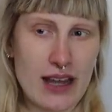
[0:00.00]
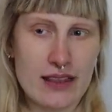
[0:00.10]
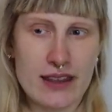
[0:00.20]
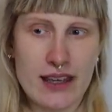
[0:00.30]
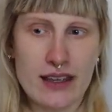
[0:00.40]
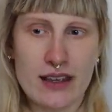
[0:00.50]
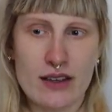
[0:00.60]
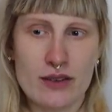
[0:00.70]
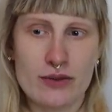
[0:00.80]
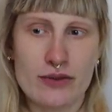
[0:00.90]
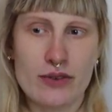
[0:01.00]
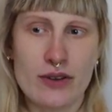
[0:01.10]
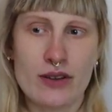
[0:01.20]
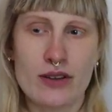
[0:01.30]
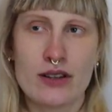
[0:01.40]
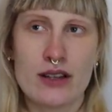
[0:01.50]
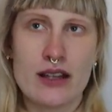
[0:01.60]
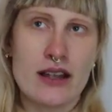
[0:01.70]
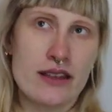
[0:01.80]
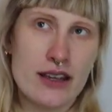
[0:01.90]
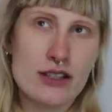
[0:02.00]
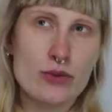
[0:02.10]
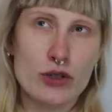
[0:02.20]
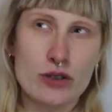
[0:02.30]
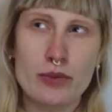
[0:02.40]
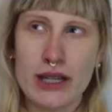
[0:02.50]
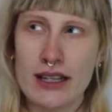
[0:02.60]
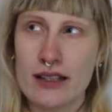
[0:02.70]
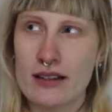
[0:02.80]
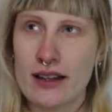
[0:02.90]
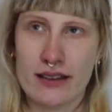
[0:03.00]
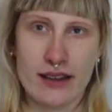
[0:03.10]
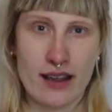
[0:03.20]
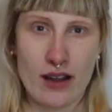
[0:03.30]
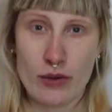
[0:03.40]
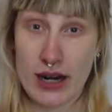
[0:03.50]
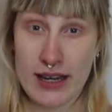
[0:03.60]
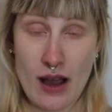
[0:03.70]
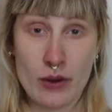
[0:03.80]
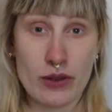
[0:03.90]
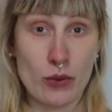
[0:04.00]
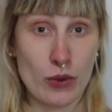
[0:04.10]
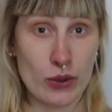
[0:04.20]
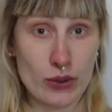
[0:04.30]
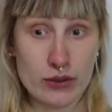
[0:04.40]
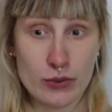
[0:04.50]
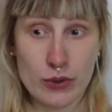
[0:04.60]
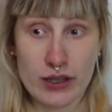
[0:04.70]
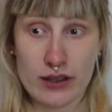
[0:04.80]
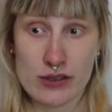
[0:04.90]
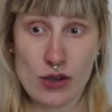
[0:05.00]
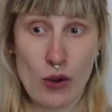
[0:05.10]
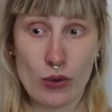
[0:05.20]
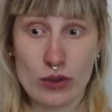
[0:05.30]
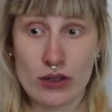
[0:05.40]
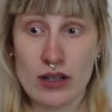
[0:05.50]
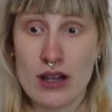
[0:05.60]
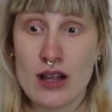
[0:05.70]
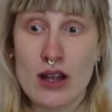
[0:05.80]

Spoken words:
I think if things wouldn't be like they are right now in the world with this whole